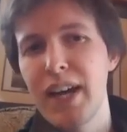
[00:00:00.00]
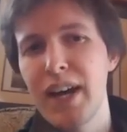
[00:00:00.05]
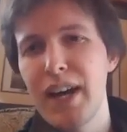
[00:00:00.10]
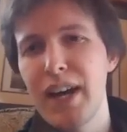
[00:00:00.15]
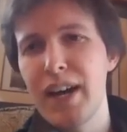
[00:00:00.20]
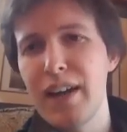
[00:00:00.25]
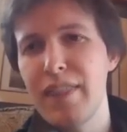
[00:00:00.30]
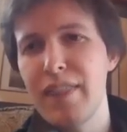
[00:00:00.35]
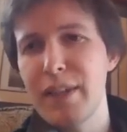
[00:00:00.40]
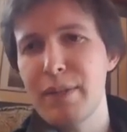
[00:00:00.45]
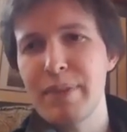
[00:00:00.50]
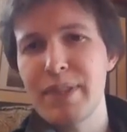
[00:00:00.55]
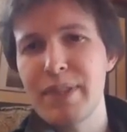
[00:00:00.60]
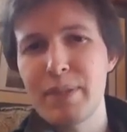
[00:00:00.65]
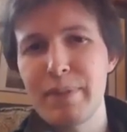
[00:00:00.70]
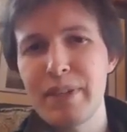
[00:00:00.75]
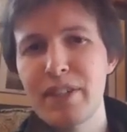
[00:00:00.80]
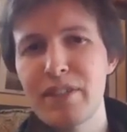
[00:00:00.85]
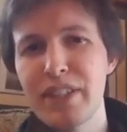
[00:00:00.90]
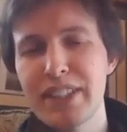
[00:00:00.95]
There's been
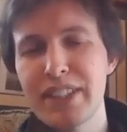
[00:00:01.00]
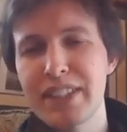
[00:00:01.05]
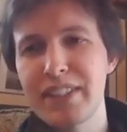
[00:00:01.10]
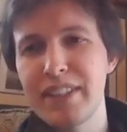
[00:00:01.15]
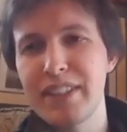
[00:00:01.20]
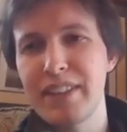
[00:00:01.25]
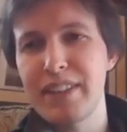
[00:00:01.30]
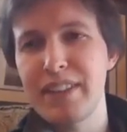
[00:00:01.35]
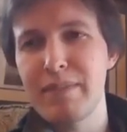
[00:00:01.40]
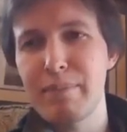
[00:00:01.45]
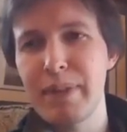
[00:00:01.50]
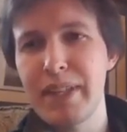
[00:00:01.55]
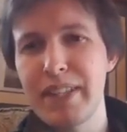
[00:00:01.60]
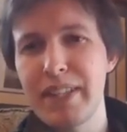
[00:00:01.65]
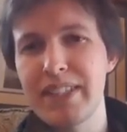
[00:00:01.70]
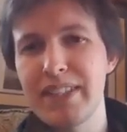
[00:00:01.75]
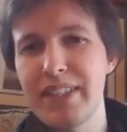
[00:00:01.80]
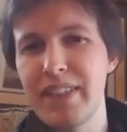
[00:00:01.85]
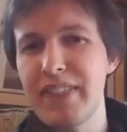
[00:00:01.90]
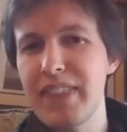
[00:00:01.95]
some interesting
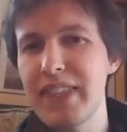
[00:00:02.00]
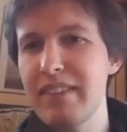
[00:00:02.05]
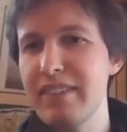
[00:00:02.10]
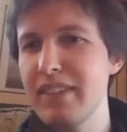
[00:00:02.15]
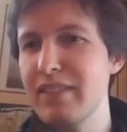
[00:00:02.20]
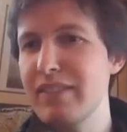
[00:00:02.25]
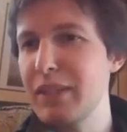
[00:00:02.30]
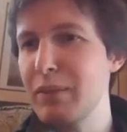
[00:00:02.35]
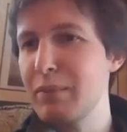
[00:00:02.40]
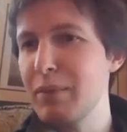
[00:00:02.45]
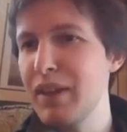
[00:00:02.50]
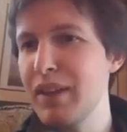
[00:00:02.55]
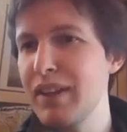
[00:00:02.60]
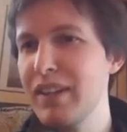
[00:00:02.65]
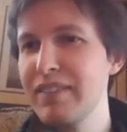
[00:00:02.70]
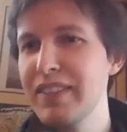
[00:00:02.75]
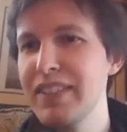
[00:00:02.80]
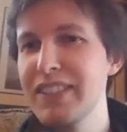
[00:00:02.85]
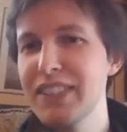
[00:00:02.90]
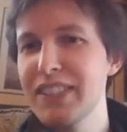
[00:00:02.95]
bits in the theory of deep
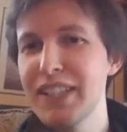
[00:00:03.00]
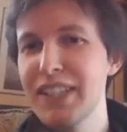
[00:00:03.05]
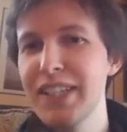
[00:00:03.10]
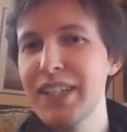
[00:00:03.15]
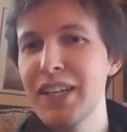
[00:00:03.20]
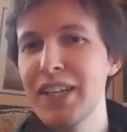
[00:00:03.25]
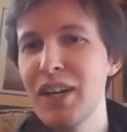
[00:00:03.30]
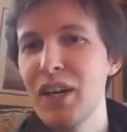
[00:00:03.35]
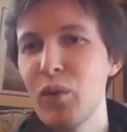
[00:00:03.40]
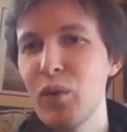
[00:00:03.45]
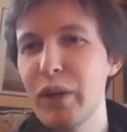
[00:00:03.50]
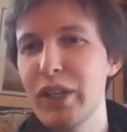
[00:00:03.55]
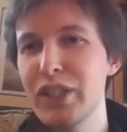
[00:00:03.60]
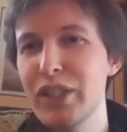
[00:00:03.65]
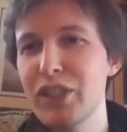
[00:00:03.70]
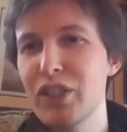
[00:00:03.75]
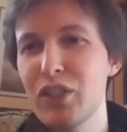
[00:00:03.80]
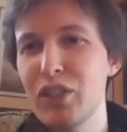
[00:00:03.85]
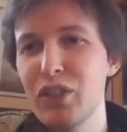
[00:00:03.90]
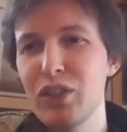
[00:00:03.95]
learning recently,
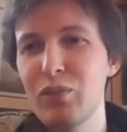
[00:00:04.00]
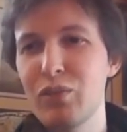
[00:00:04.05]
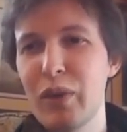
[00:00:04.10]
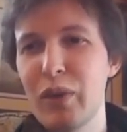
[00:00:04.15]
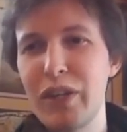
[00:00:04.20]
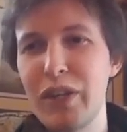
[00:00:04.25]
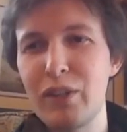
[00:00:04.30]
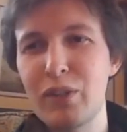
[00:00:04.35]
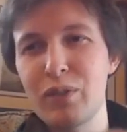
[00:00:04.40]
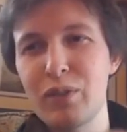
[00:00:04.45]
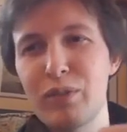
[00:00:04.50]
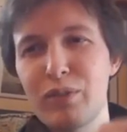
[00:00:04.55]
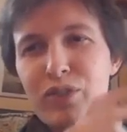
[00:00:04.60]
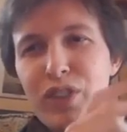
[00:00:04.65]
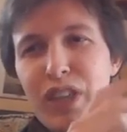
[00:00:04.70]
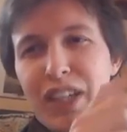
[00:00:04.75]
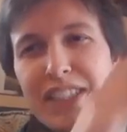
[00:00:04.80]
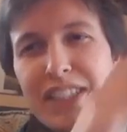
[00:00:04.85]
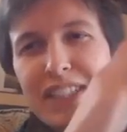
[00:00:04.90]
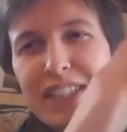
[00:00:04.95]
which when you sort of
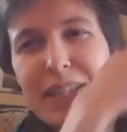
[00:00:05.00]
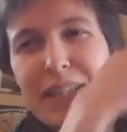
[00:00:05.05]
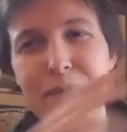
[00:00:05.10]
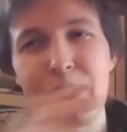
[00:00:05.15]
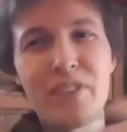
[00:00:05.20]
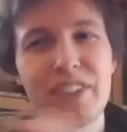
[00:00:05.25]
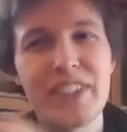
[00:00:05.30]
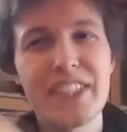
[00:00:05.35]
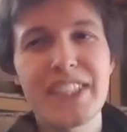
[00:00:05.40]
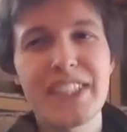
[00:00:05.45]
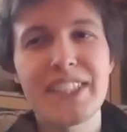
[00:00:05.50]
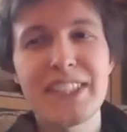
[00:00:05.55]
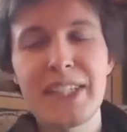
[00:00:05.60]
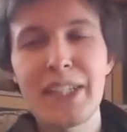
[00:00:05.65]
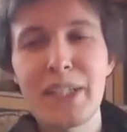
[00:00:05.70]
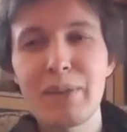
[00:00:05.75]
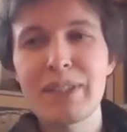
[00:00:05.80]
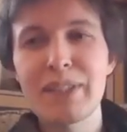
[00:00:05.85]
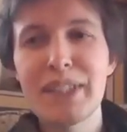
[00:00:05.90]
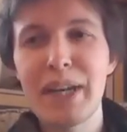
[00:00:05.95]
translate them over this
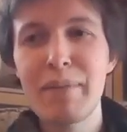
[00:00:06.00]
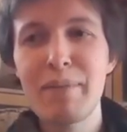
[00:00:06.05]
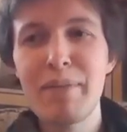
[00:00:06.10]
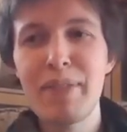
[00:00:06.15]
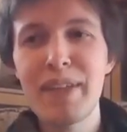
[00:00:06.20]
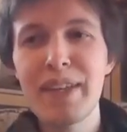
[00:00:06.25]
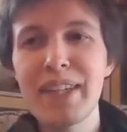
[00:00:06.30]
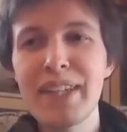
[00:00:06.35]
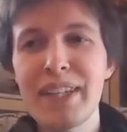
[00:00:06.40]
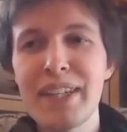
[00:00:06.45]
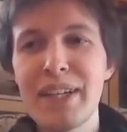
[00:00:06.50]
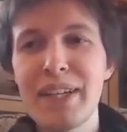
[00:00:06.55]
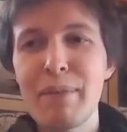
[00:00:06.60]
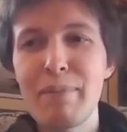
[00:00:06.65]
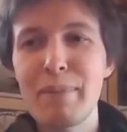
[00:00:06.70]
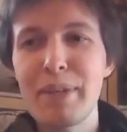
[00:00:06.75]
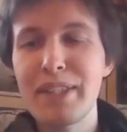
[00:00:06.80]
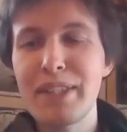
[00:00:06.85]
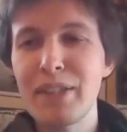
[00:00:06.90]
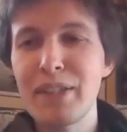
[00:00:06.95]
continuous time thing,
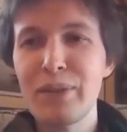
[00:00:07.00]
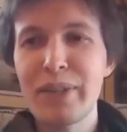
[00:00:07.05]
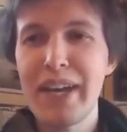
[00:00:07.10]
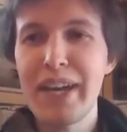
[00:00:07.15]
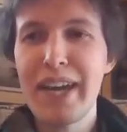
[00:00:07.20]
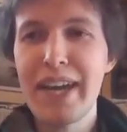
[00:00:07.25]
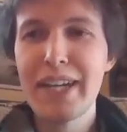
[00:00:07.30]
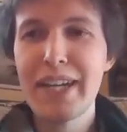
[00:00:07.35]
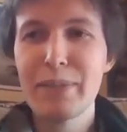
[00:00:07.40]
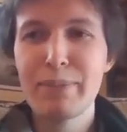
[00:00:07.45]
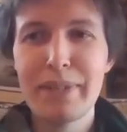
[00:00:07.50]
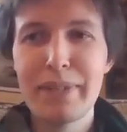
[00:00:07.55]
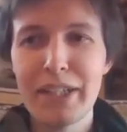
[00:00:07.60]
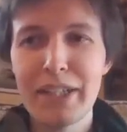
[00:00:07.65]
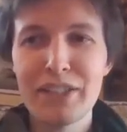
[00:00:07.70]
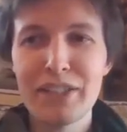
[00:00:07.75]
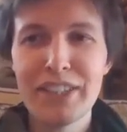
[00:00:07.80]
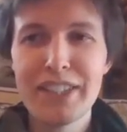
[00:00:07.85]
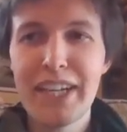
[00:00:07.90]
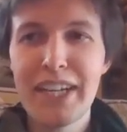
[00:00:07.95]
mean that you get
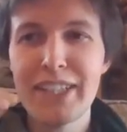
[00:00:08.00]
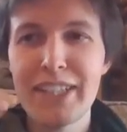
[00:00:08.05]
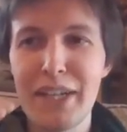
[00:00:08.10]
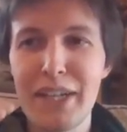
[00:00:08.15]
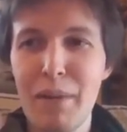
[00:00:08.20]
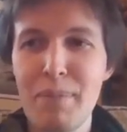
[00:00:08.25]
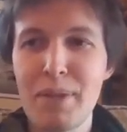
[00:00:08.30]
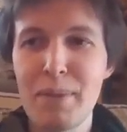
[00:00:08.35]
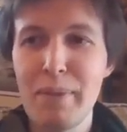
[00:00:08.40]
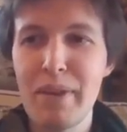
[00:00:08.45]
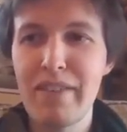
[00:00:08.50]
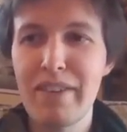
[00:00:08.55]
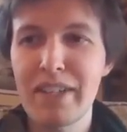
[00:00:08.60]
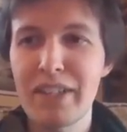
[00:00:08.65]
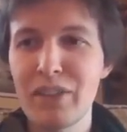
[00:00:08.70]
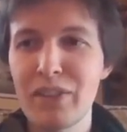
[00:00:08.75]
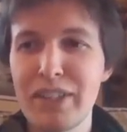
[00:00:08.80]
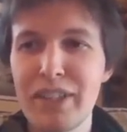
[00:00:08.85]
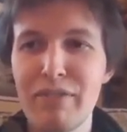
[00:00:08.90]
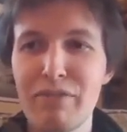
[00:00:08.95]
exponential decay terms appearing
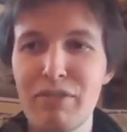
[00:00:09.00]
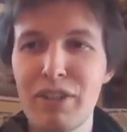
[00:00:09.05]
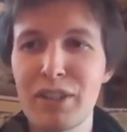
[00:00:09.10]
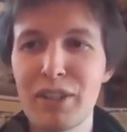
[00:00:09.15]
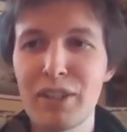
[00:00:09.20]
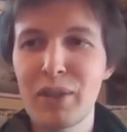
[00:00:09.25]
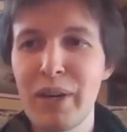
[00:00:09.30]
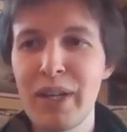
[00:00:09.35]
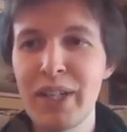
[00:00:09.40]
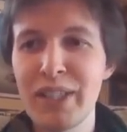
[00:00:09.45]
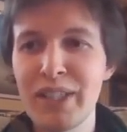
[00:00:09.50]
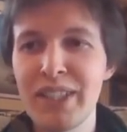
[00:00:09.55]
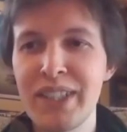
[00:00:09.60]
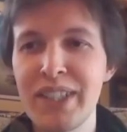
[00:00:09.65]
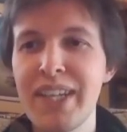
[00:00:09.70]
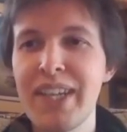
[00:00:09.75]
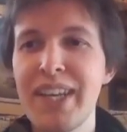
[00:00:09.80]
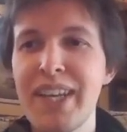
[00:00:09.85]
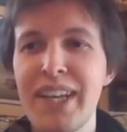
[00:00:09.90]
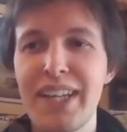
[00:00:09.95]
in your differential equation.
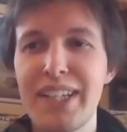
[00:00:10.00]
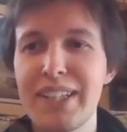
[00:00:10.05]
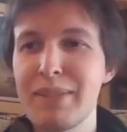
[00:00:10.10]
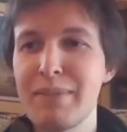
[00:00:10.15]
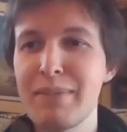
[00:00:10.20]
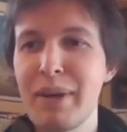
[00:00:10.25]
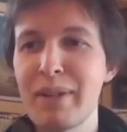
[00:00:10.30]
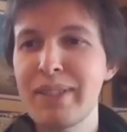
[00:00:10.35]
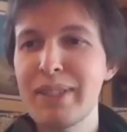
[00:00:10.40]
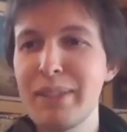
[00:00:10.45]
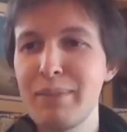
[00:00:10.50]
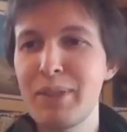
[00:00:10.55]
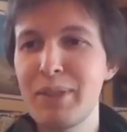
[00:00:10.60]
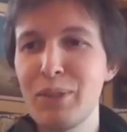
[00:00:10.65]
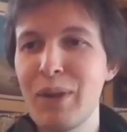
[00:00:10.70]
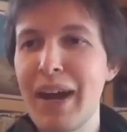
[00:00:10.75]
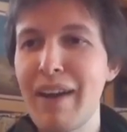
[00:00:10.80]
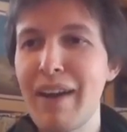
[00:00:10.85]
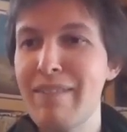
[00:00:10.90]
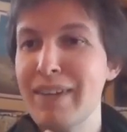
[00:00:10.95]
And it somehow seems that
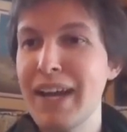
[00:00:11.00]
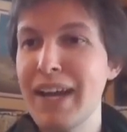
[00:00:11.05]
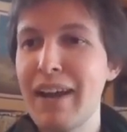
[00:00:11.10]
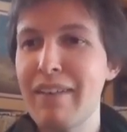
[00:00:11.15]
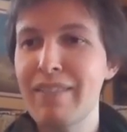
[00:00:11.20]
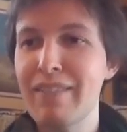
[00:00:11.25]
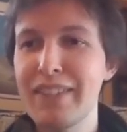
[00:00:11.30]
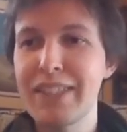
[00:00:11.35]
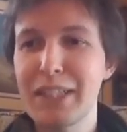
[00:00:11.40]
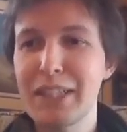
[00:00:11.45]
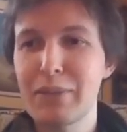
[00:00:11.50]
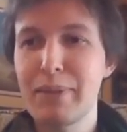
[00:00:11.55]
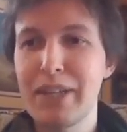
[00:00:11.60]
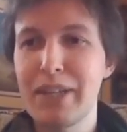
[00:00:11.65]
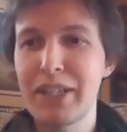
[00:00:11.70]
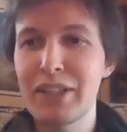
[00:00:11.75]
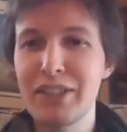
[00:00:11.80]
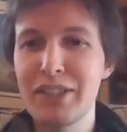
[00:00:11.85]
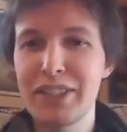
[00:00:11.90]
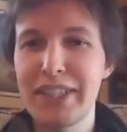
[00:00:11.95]
you have to have these
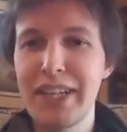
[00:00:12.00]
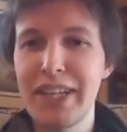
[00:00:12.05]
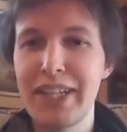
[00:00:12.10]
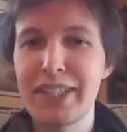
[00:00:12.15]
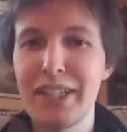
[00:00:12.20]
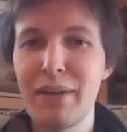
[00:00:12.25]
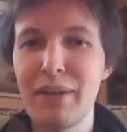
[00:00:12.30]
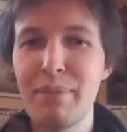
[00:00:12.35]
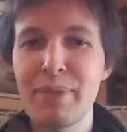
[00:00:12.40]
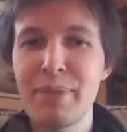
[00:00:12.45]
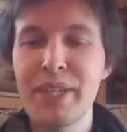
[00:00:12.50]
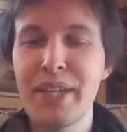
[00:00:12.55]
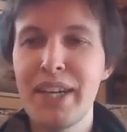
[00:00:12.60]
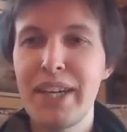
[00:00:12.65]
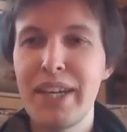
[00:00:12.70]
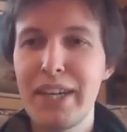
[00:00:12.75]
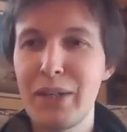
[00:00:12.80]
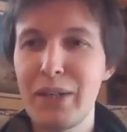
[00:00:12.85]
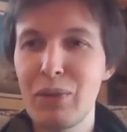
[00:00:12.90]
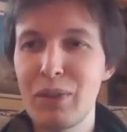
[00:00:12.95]
exponential decay terms
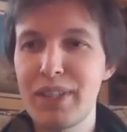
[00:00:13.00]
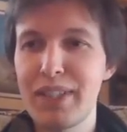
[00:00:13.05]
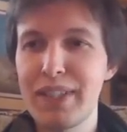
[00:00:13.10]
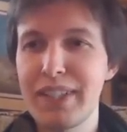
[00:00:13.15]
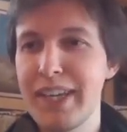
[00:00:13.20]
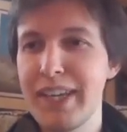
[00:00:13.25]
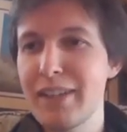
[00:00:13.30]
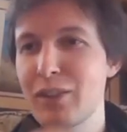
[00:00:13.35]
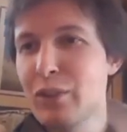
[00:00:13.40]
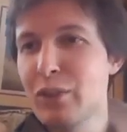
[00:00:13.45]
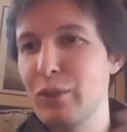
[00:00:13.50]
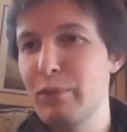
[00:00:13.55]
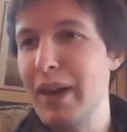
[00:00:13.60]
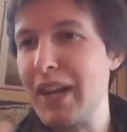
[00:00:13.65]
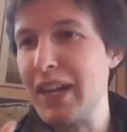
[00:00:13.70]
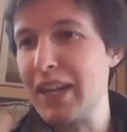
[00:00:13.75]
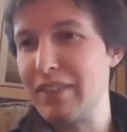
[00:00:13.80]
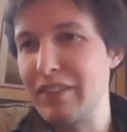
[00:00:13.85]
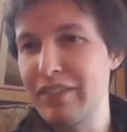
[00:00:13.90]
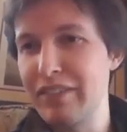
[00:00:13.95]
in order to get good
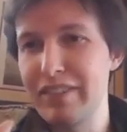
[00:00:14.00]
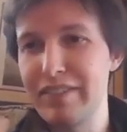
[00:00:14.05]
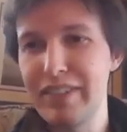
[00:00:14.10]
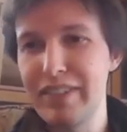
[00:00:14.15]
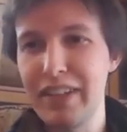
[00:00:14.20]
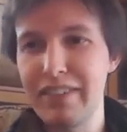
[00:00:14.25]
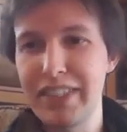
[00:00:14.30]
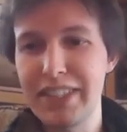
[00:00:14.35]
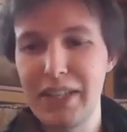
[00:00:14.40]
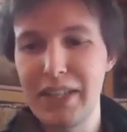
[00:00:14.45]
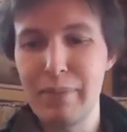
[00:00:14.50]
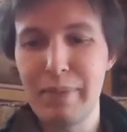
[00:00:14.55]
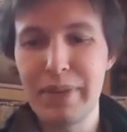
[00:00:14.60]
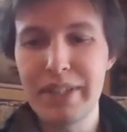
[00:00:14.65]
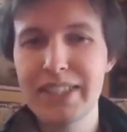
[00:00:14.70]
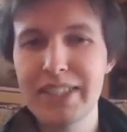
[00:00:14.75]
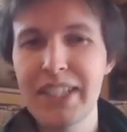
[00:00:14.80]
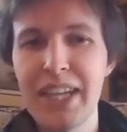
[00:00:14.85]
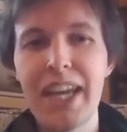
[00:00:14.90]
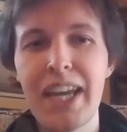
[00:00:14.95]
behavior in various
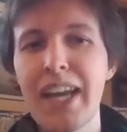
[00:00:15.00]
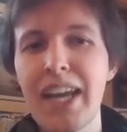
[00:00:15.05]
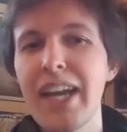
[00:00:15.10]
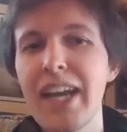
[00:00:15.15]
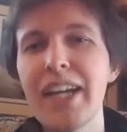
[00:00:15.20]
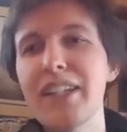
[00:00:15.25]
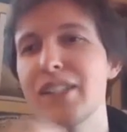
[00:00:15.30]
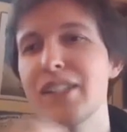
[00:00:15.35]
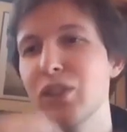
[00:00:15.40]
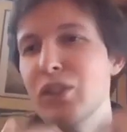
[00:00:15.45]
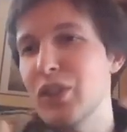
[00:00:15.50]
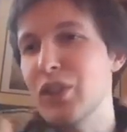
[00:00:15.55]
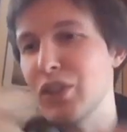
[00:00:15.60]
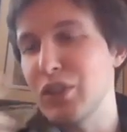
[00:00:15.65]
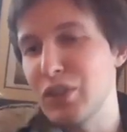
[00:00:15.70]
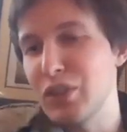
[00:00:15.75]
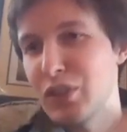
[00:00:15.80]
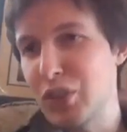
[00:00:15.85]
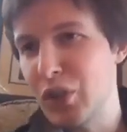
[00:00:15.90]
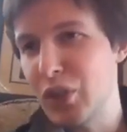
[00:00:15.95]
limits. And
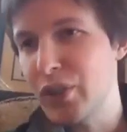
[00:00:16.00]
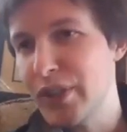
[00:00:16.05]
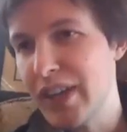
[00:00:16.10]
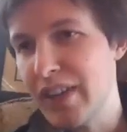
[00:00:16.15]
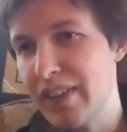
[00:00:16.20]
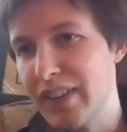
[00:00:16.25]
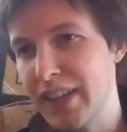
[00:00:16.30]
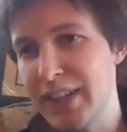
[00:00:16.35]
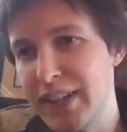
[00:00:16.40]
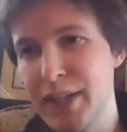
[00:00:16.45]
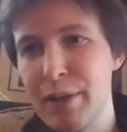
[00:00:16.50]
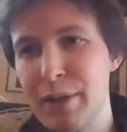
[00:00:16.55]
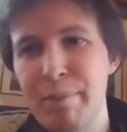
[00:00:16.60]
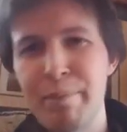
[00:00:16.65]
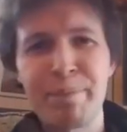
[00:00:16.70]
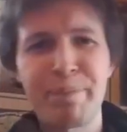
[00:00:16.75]
you get the idea.